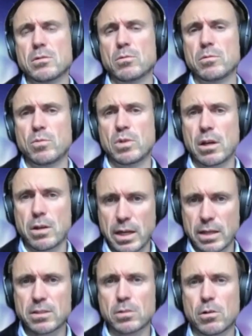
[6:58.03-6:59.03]
So we got a
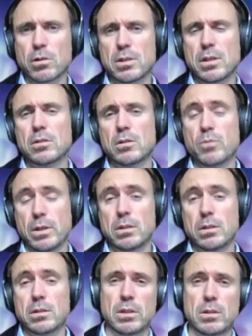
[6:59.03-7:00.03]
head start into
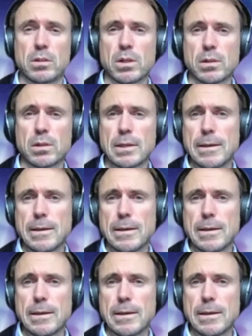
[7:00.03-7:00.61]
2021.